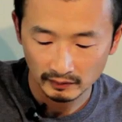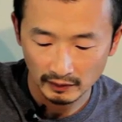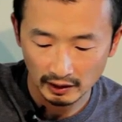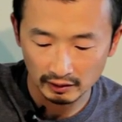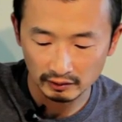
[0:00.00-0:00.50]

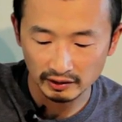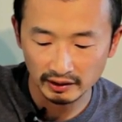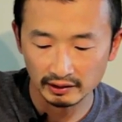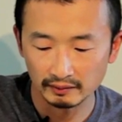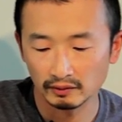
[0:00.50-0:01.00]
And you
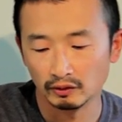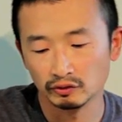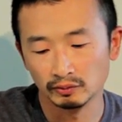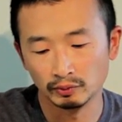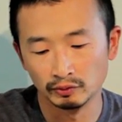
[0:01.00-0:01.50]
can
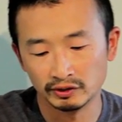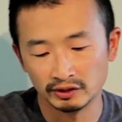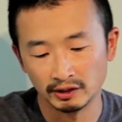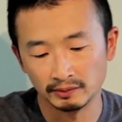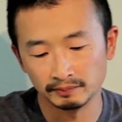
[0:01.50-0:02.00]
also put
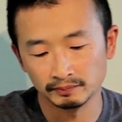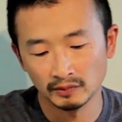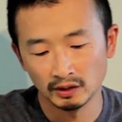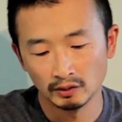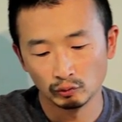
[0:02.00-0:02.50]
some
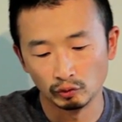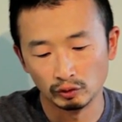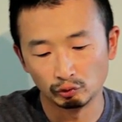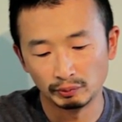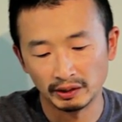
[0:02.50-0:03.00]

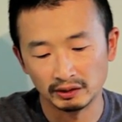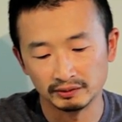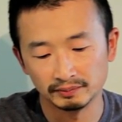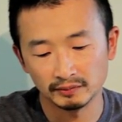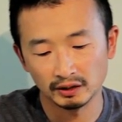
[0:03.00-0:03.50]
water
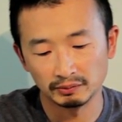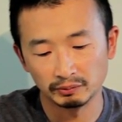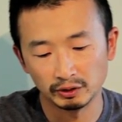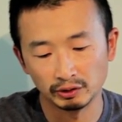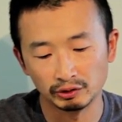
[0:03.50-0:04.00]
repellent uh,
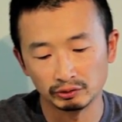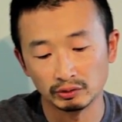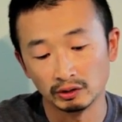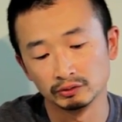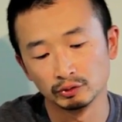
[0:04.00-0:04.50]
material
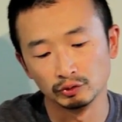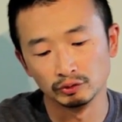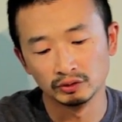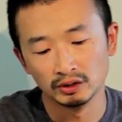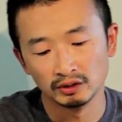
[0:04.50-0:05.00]

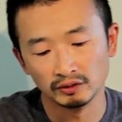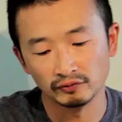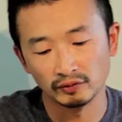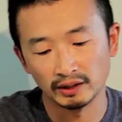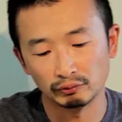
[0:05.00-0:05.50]
onto the
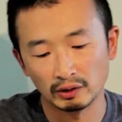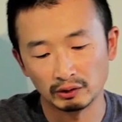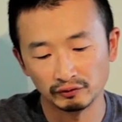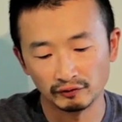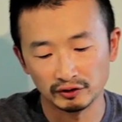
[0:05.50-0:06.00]
fly
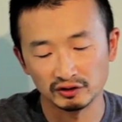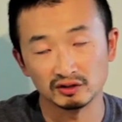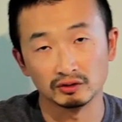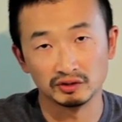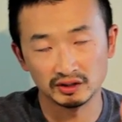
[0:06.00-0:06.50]
while we're fishing
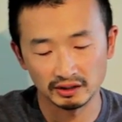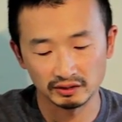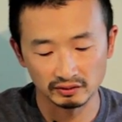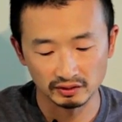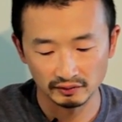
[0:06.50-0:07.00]
so it stays
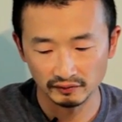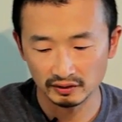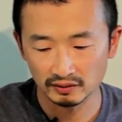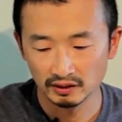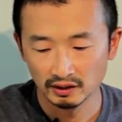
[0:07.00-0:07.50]
on the
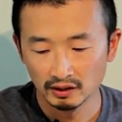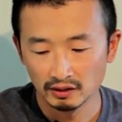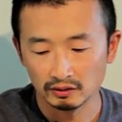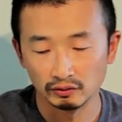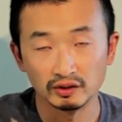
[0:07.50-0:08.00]
surface.
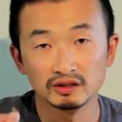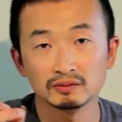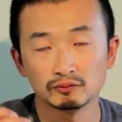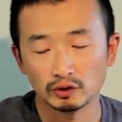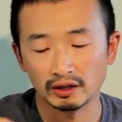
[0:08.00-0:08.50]
So this
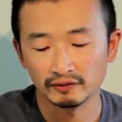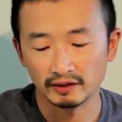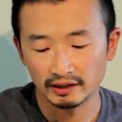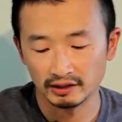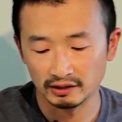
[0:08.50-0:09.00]
dry
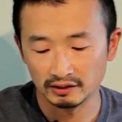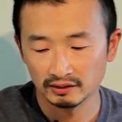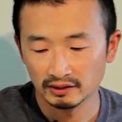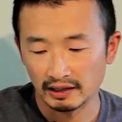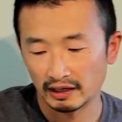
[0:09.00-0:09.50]
fly here
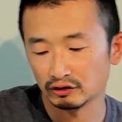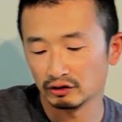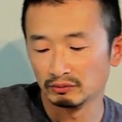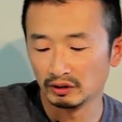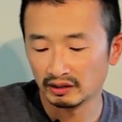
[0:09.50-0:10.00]

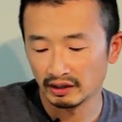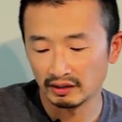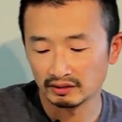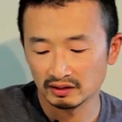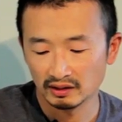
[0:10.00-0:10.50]
actually
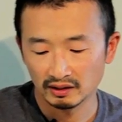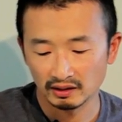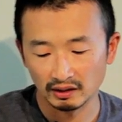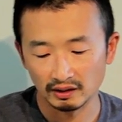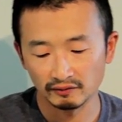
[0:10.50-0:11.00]
imitates
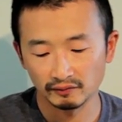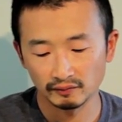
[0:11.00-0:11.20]
uh,